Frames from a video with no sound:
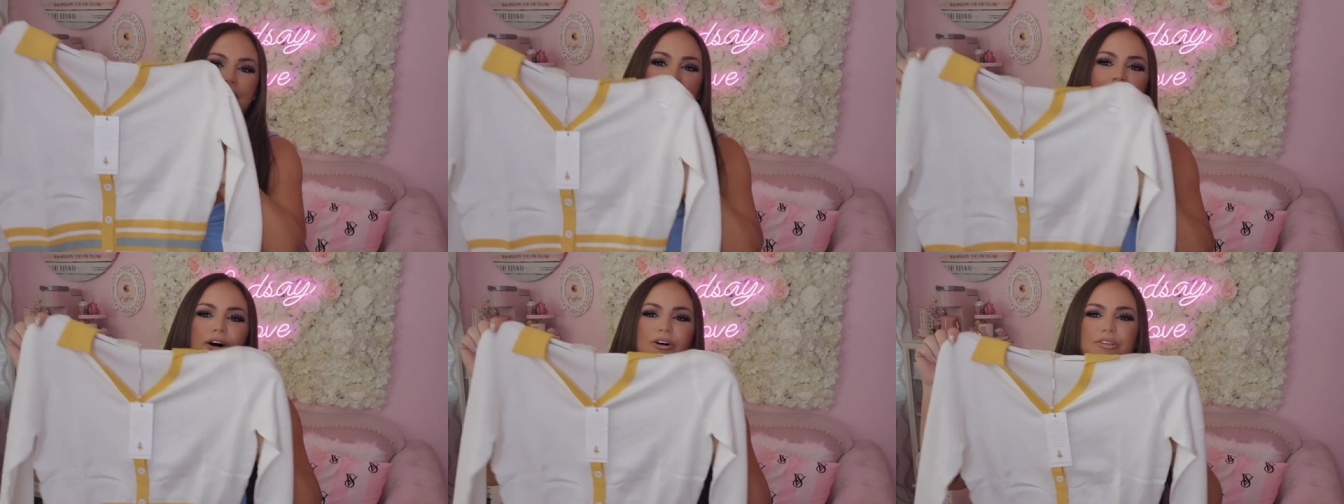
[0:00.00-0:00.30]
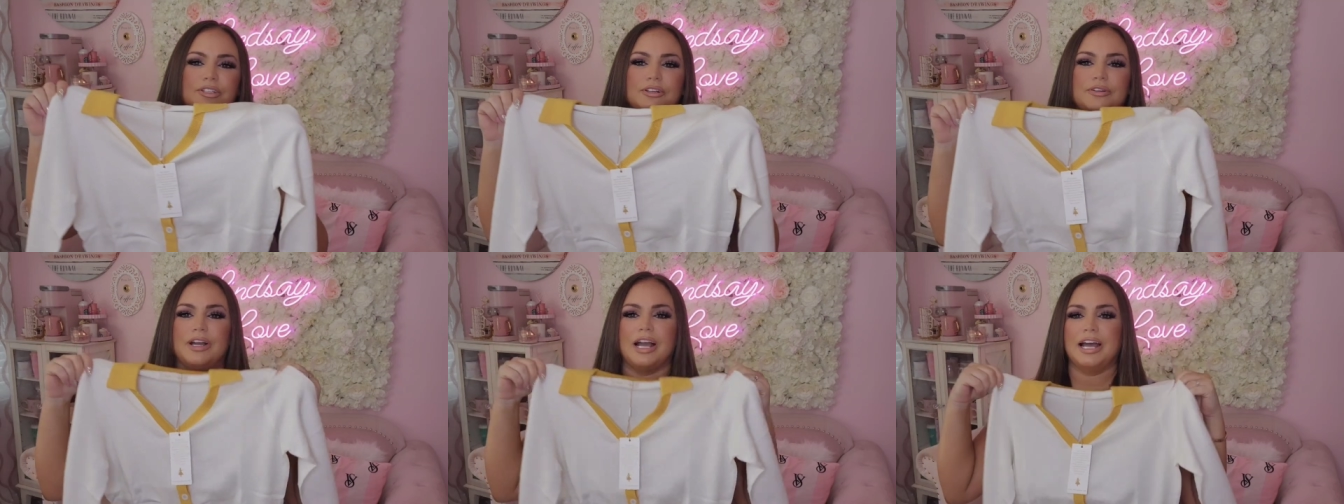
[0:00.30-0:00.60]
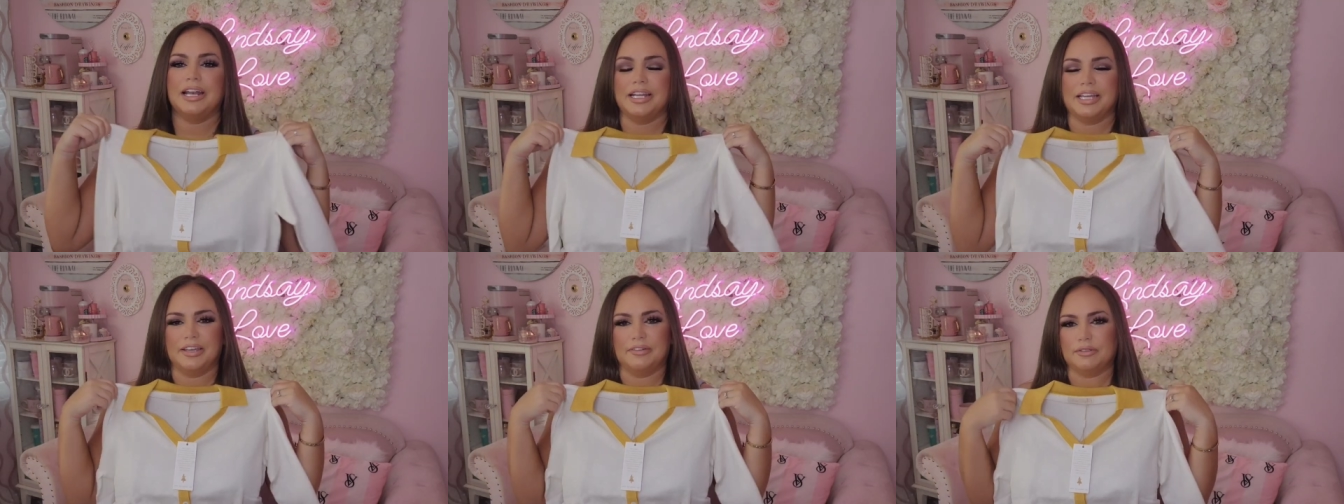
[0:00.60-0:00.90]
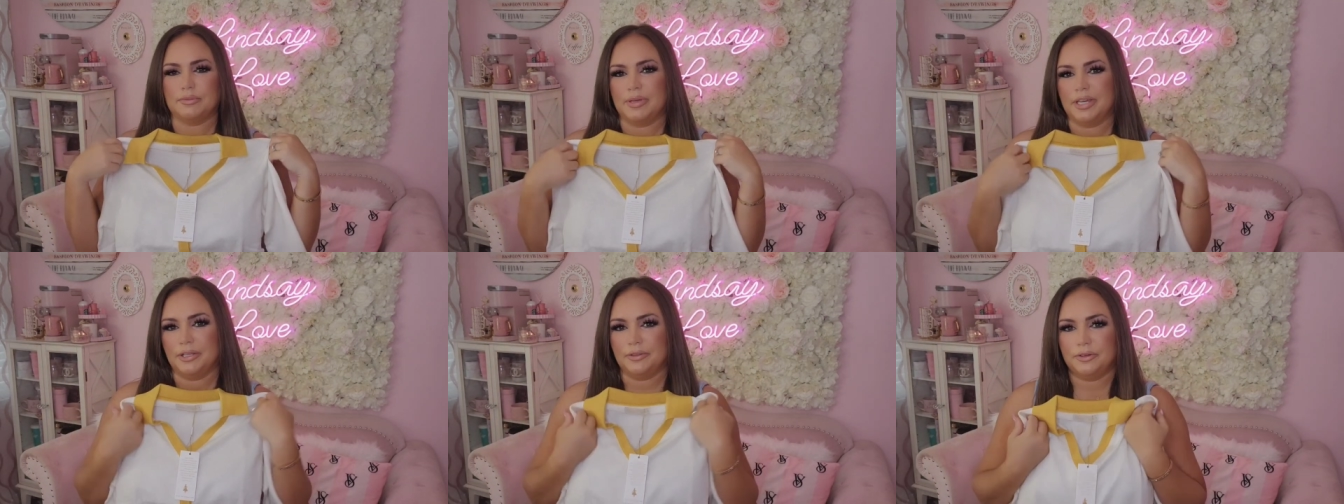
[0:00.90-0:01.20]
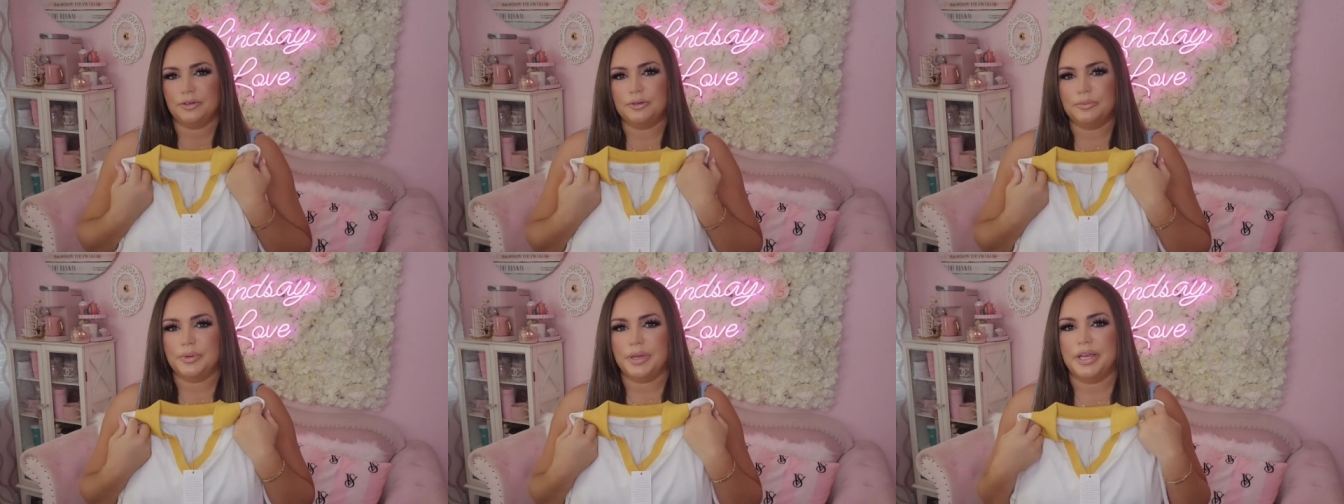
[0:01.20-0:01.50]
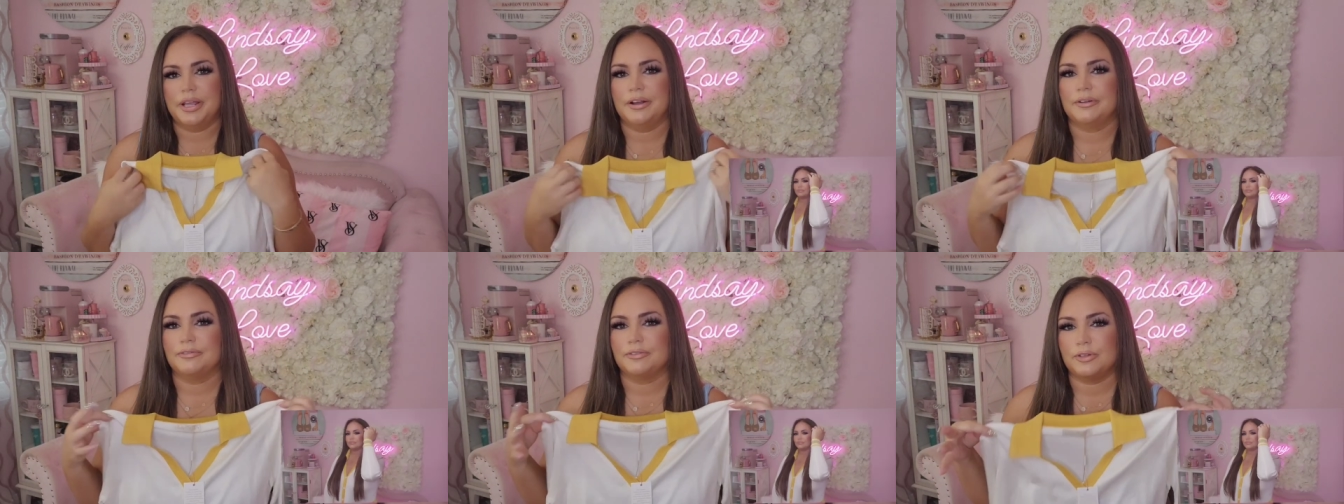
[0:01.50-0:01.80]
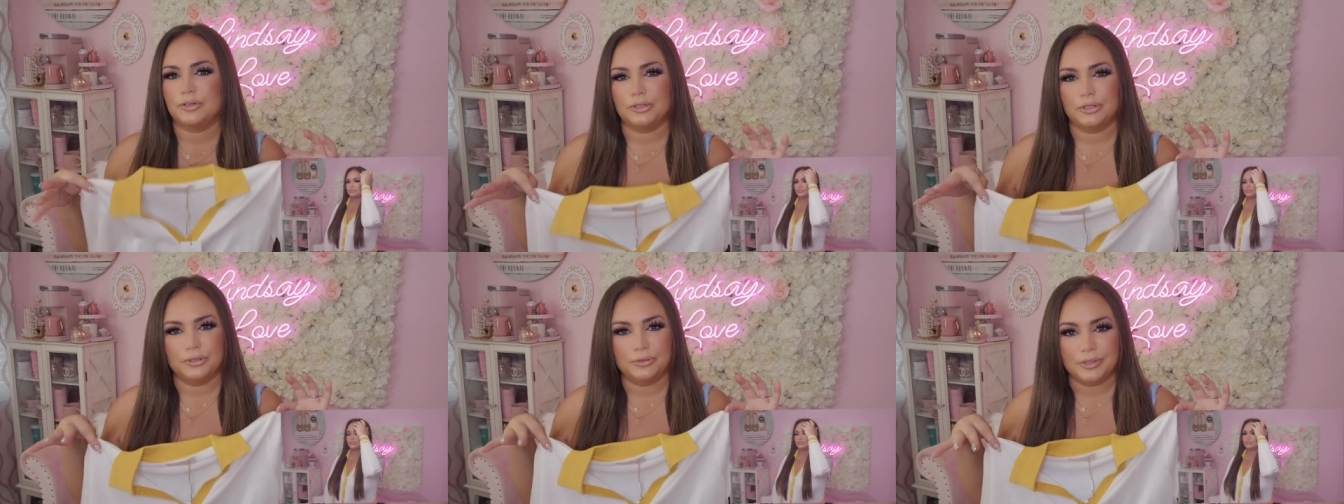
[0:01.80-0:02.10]
It also kind of gives me a little bit of
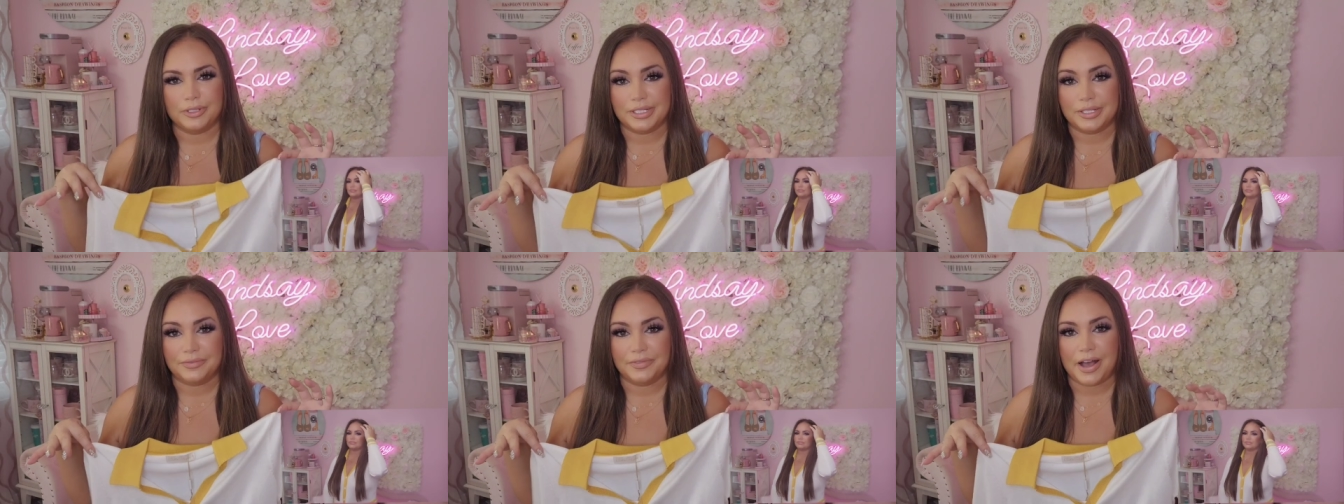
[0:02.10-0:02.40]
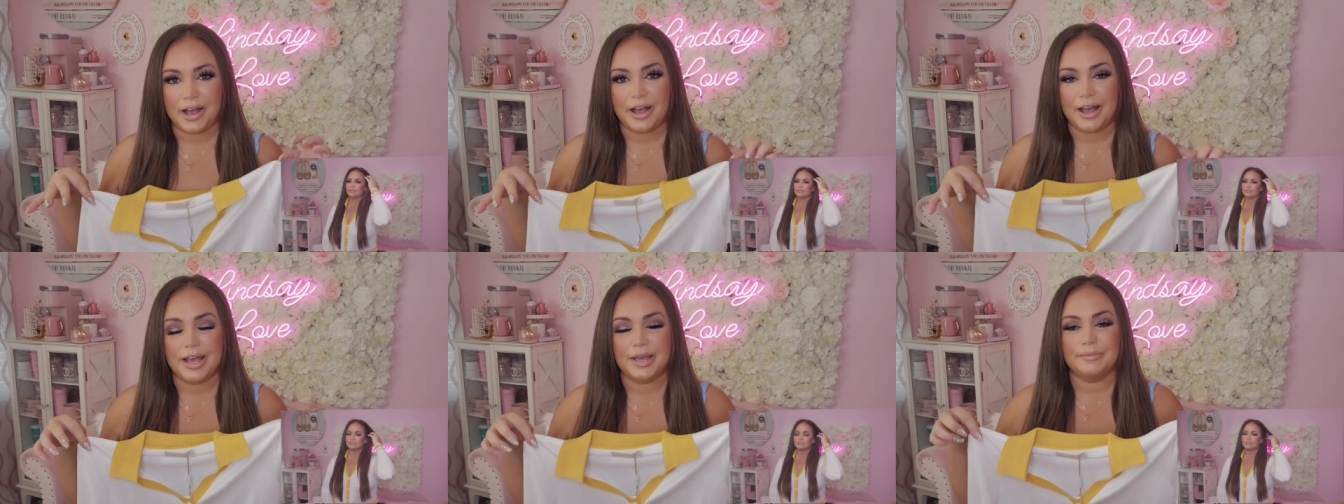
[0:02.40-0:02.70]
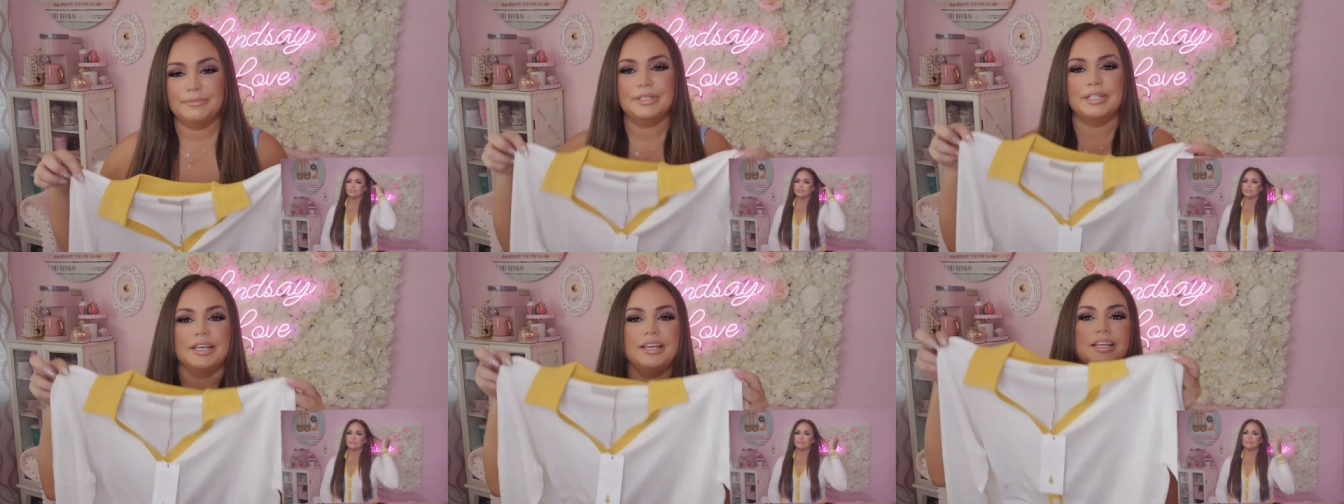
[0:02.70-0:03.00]
Clueless vibes.